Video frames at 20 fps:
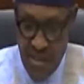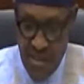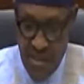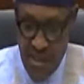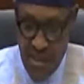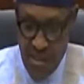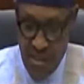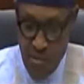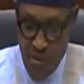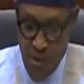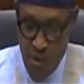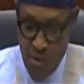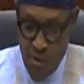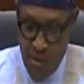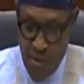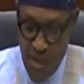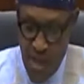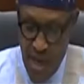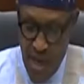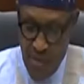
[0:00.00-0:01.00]
that at
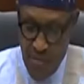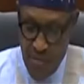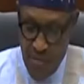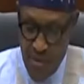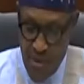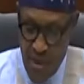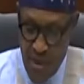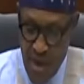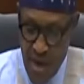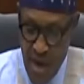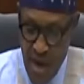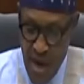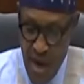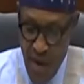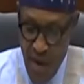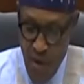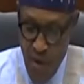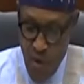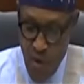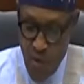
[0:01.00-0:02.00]
most times
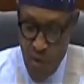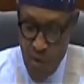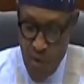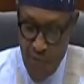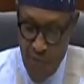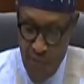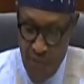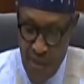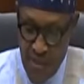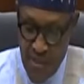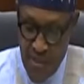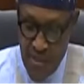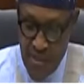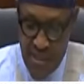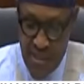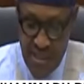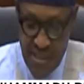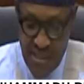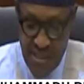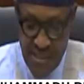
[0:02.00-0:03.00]
I always felt
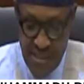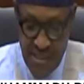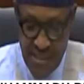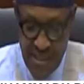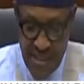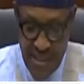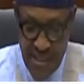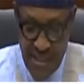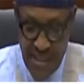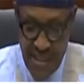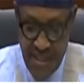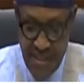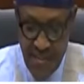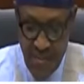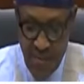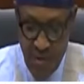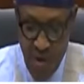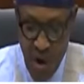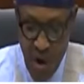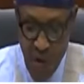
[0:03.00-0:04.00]
the
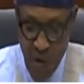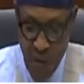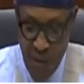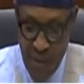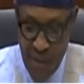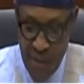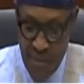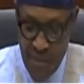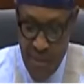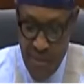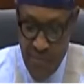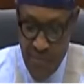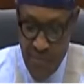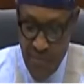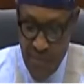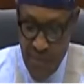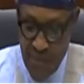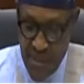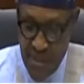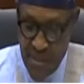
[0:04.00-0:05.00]
need for a collective
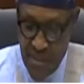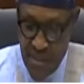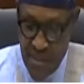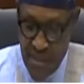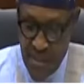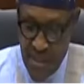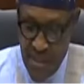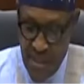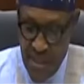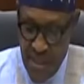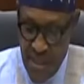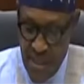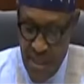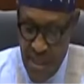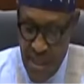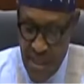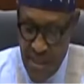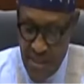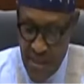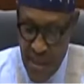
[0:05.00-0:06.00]
reflection,
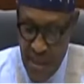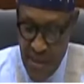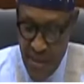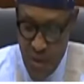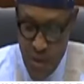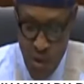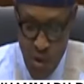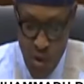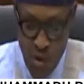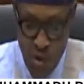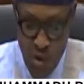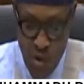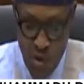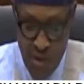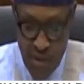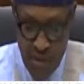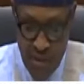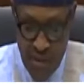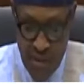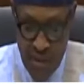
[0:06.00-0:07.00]
as I
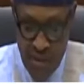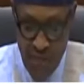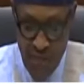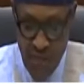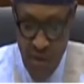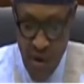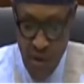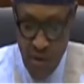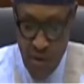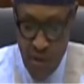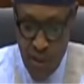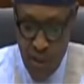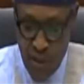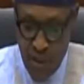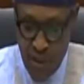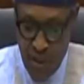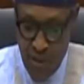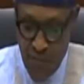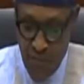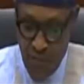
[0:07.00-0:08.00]
know that the
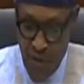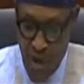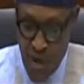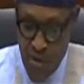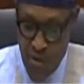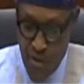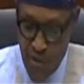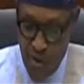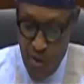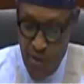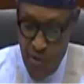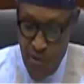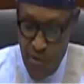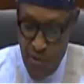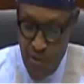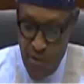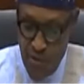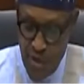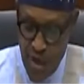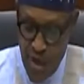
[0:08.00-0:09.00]
foundation for a solid
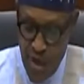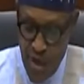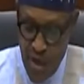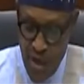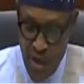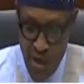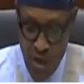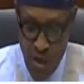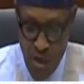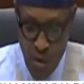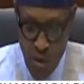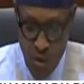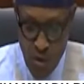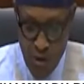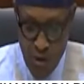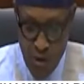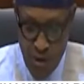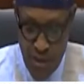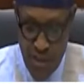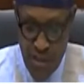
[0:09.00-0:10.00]
future
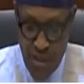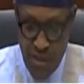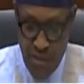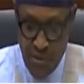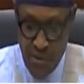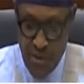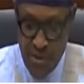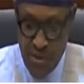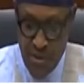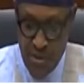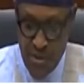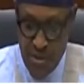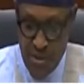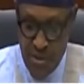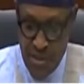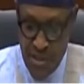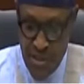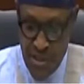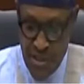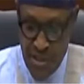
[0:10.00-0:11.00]
which this
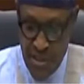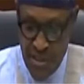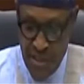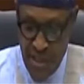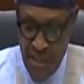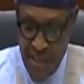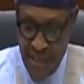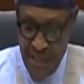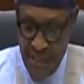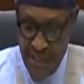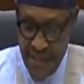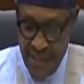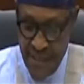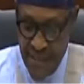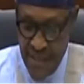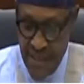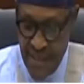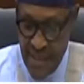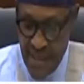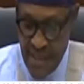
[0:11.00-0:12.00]
administration is laying